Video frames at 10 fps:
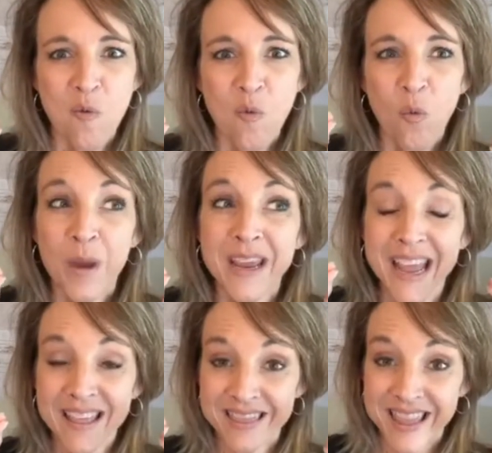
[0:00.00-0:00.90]
we
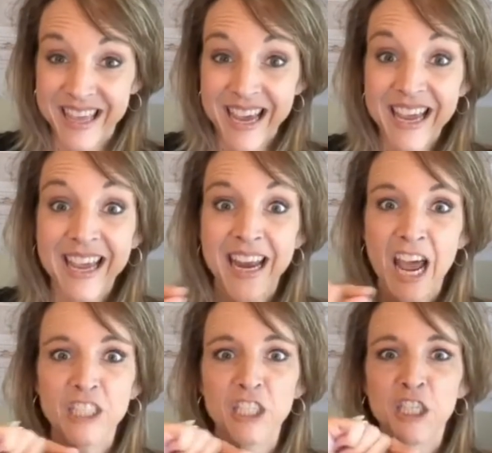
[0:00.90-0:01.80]
can
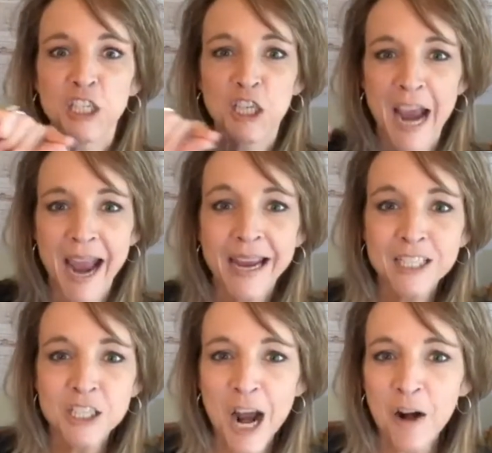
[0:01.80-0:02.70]
then
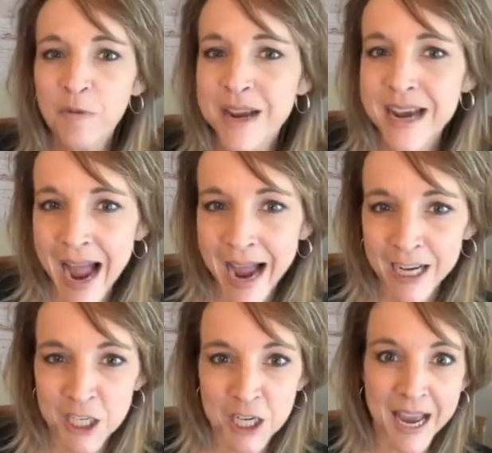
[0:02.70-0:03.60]
change our
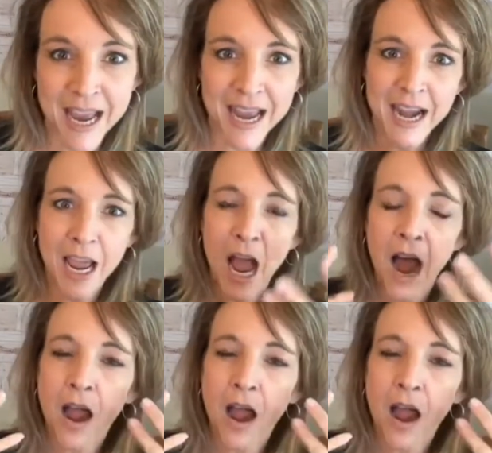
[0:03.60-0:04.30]
reaction,